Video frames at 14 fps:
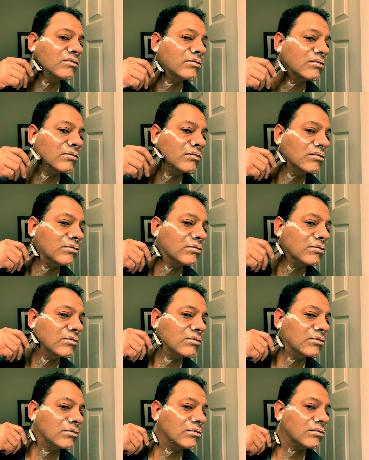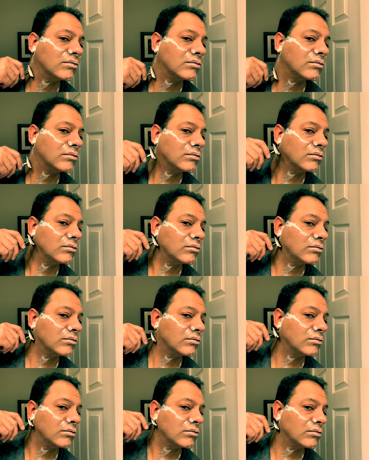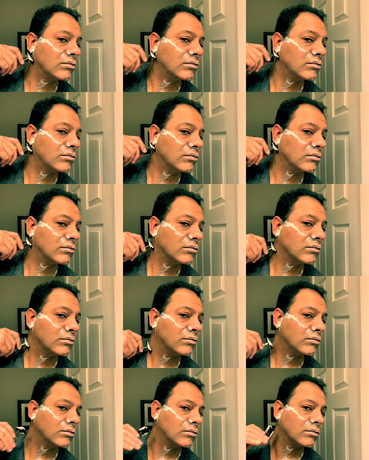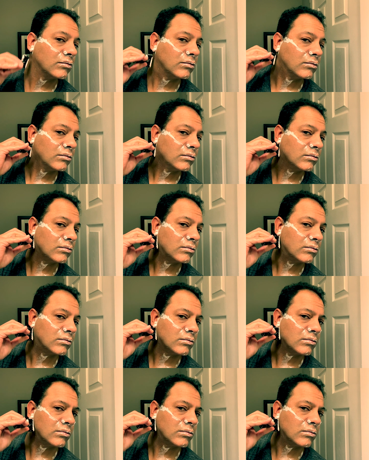(silence)